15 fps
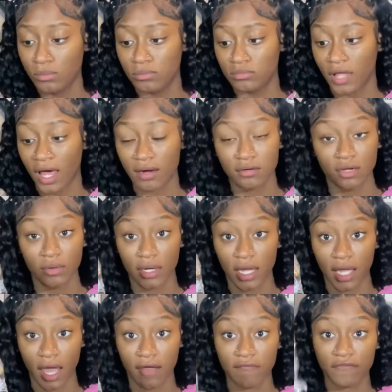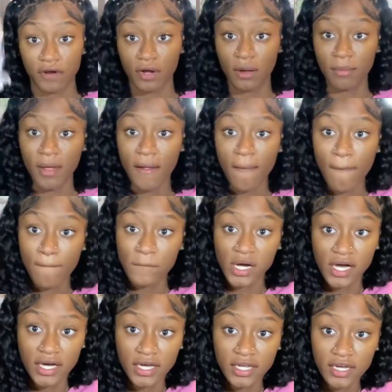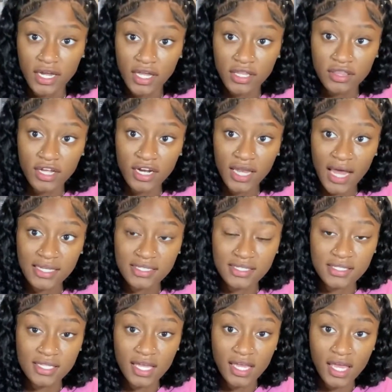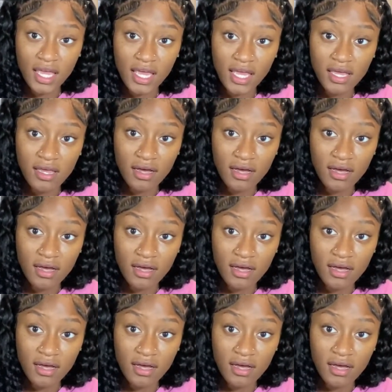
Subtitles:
I don't know where they came from, but they're like sticky